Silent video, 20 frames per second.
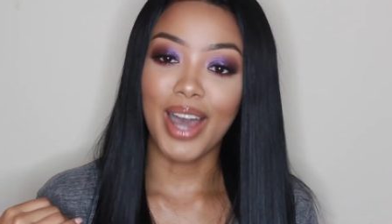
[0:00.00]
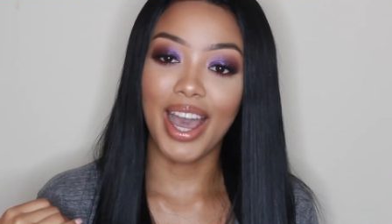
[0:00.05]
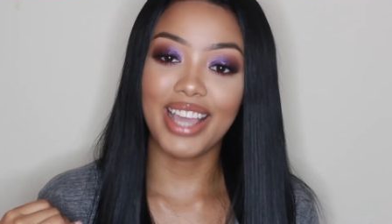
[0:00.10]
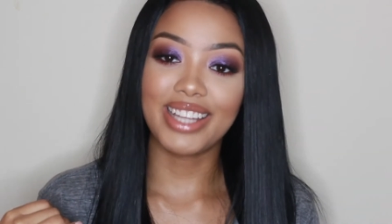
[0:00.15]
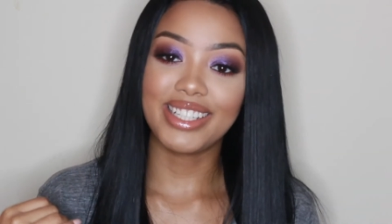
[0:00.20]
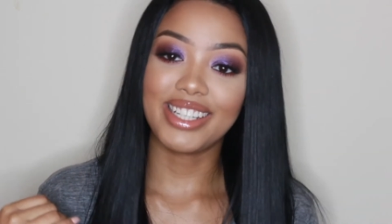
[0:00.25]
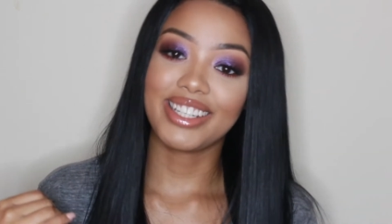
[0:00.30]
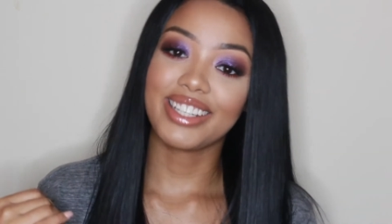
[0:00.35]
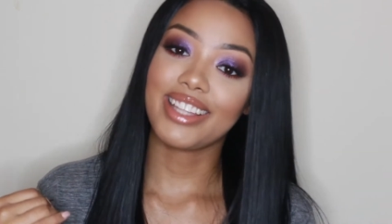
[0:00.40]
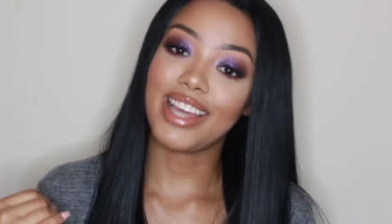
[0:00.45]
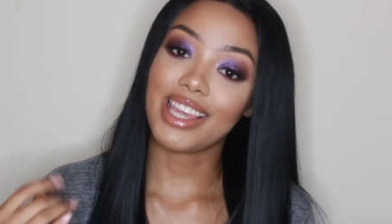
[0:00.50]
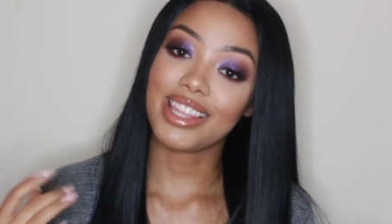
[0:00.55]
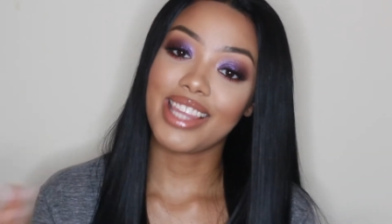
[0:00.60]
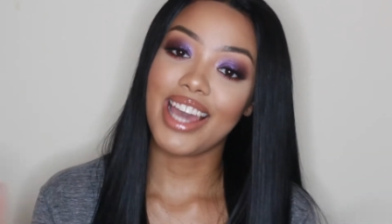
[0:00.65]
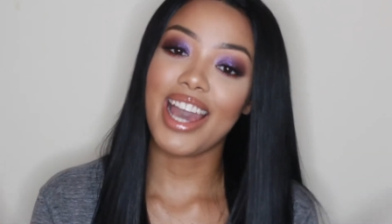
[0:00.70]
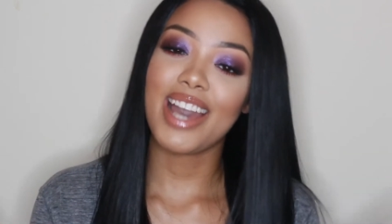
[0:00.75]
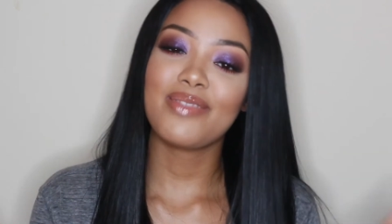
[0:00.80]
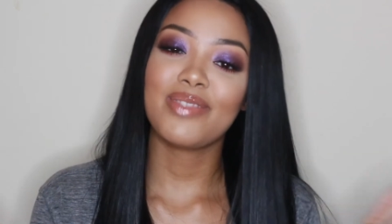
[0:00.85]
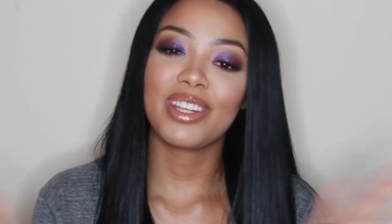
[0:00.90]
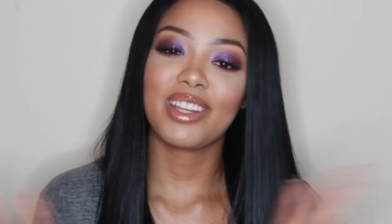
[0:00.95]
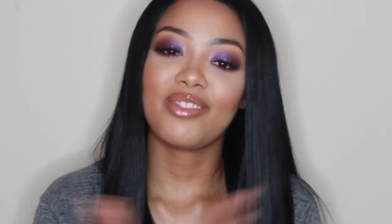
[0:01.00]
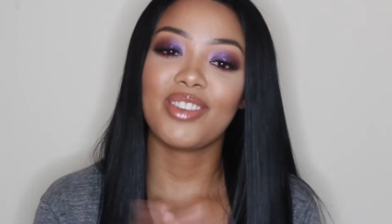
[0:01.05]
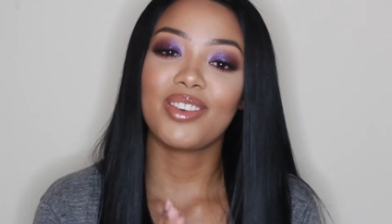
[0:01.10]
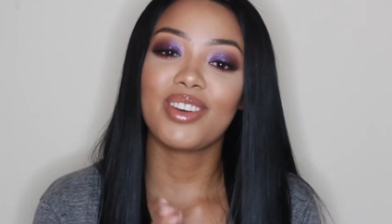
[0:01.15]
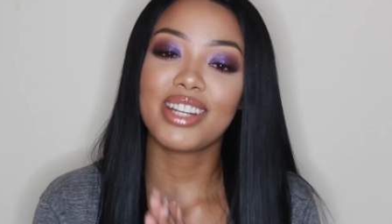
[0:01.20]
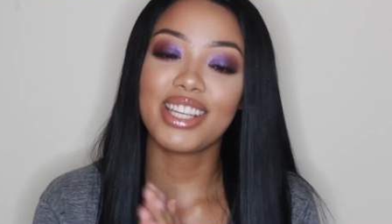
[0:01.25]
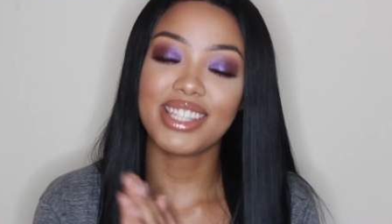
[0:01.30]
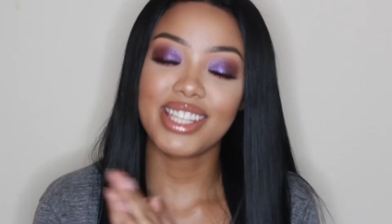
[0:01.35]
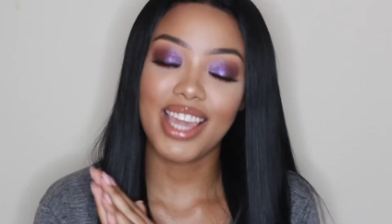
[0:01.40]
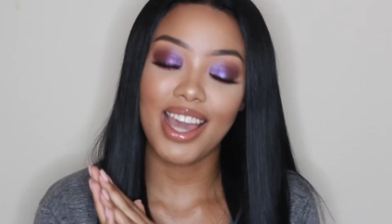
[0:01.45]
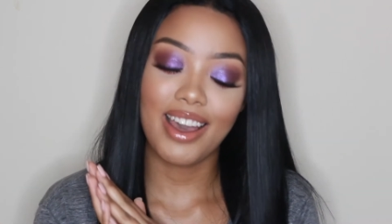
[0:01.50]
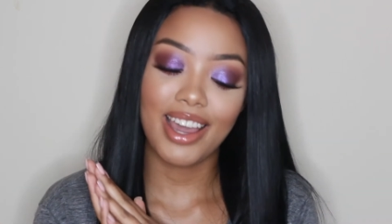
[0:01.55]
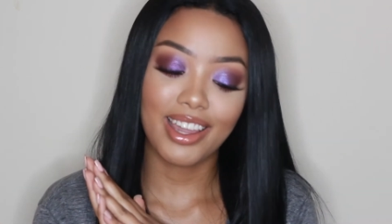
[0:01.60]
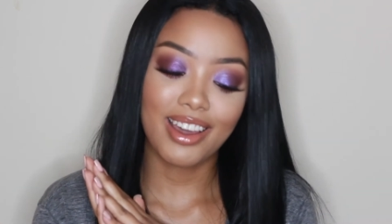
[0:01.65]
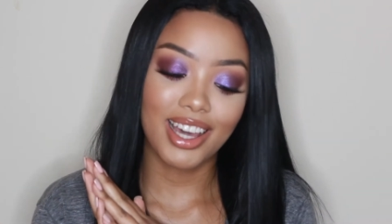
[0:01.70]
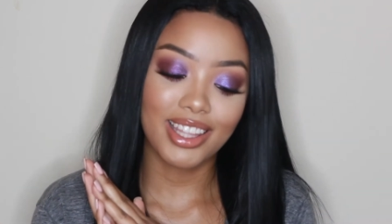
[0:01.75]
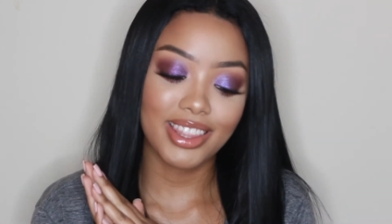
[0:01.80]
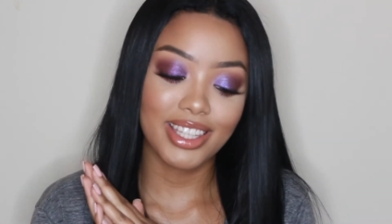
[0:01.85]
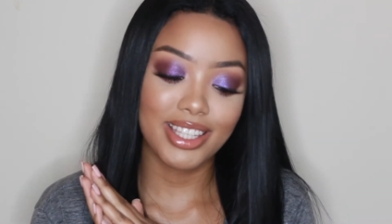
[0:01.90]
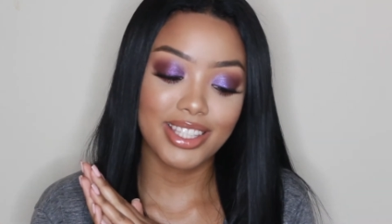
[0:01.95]
why I did it like that, but if you want to see how I
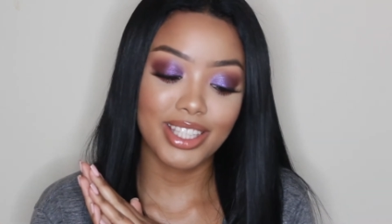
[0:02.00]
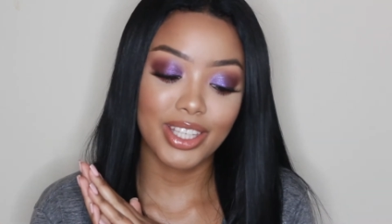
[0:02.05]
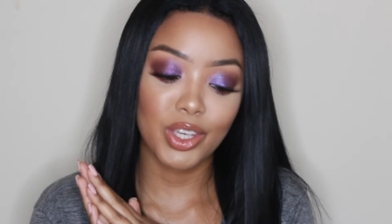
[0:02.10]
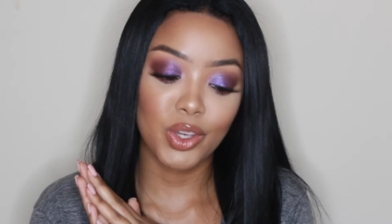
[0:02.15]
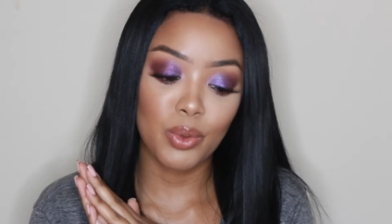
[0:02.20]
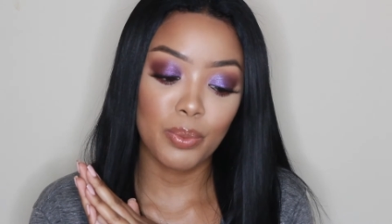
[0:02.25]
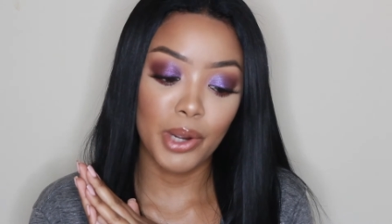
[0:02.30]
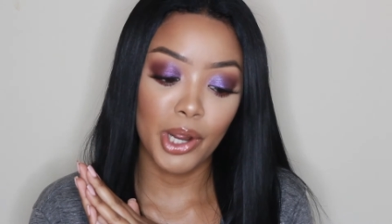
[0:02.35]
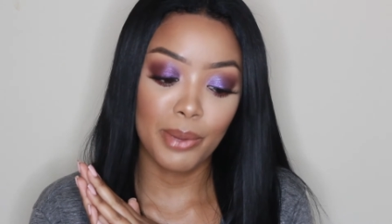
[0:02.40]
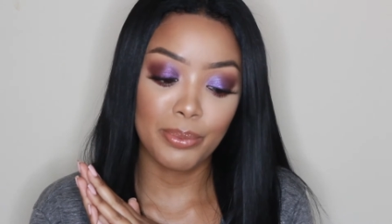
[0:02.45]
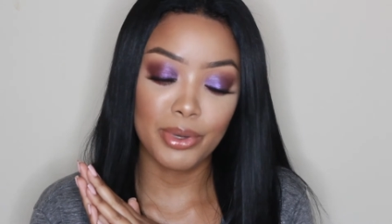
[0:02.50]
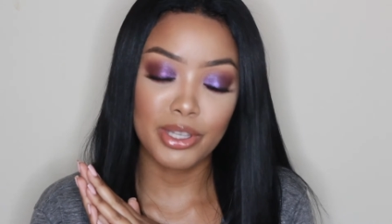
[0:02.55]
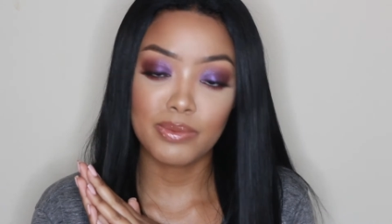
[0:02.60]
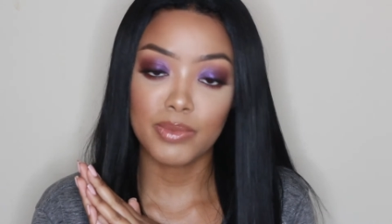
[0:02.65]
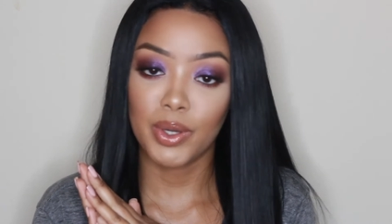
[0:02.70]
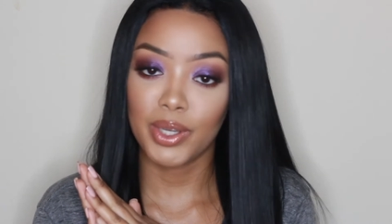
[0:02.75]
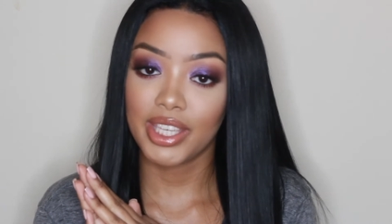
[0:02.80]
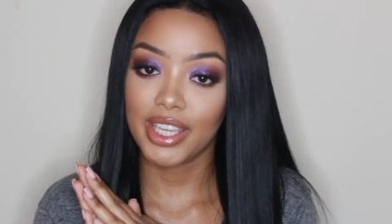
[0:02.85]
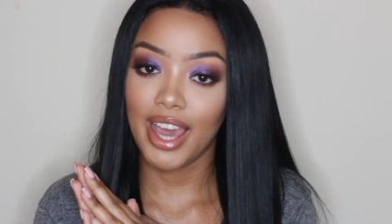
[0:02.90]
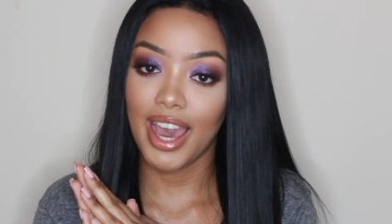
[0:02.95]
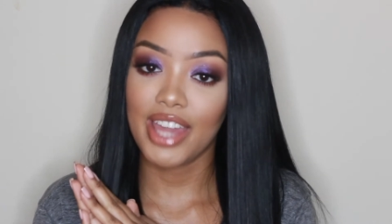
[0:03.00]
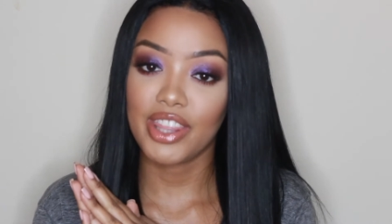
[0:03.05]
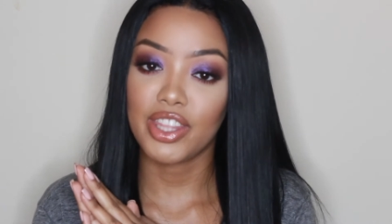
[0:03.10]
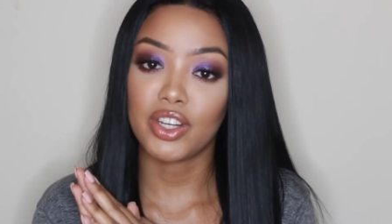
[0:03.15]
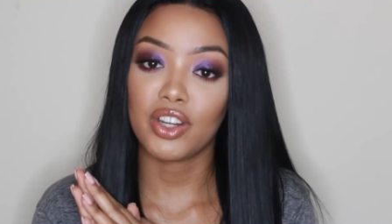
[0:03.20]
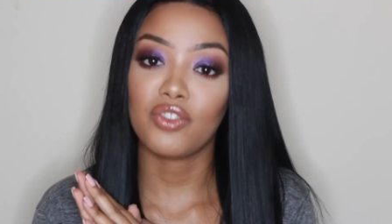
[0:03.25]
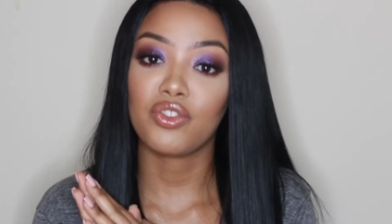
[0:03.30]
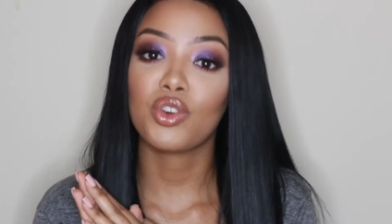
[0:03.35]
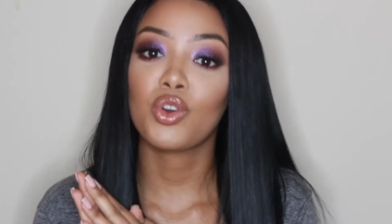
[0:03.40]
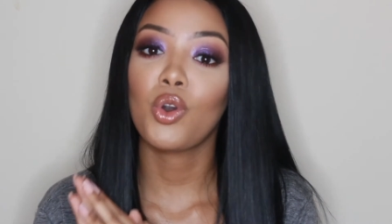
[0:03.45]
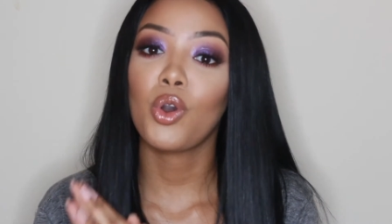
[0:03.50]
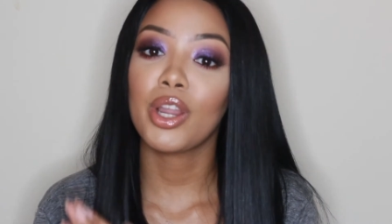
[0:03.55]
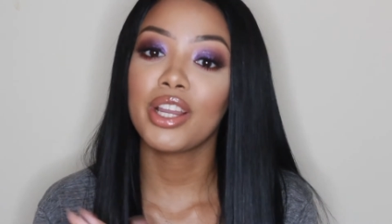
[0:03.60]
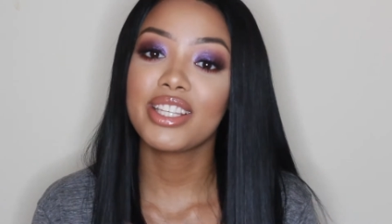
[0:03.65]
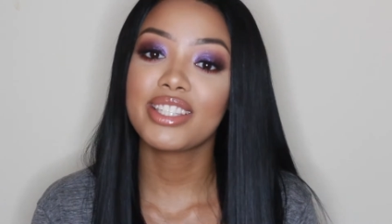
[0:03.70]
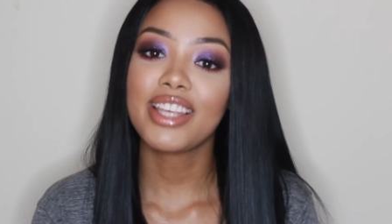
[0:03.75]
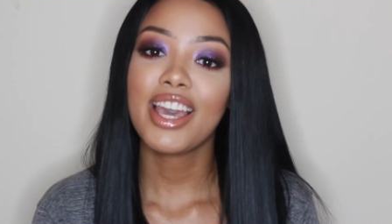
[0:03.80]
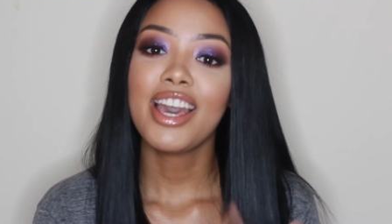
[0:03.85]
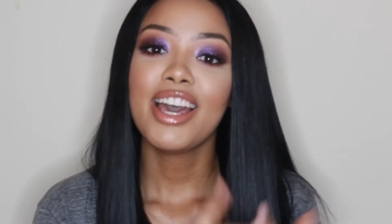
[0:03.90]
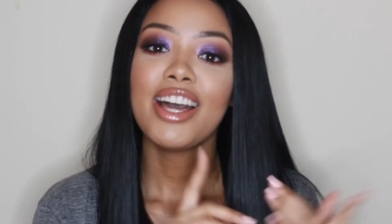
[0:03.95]
got this cute purple smoky eye, then of course,